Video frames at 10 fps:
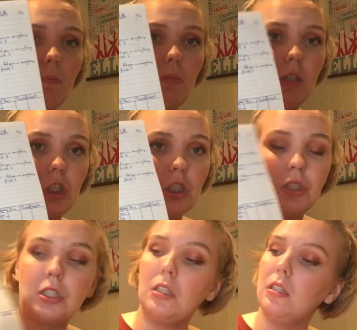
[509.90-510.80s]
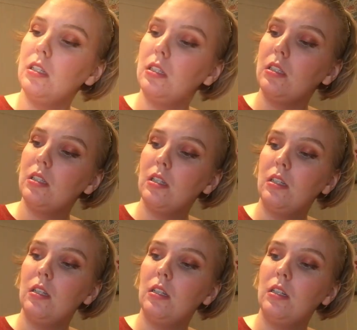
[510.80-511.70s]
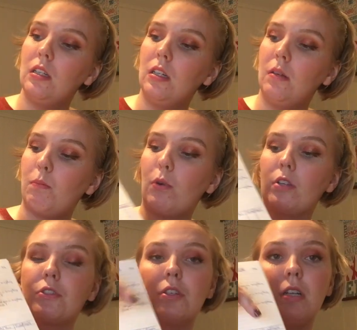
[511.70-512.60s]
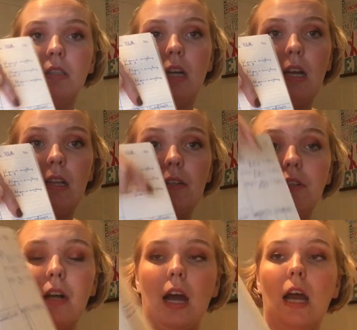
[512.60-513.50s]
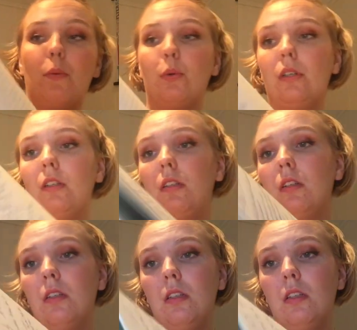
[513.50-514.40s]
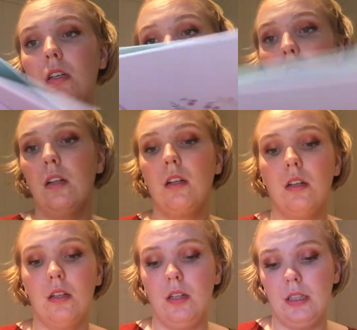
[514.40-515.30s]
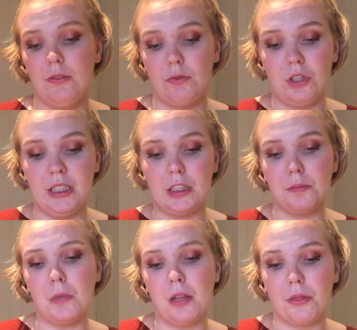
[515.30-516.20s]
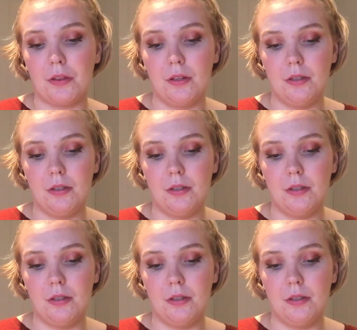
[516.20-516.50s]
Blushes, bronzer, and a highlighter. I will, for each month,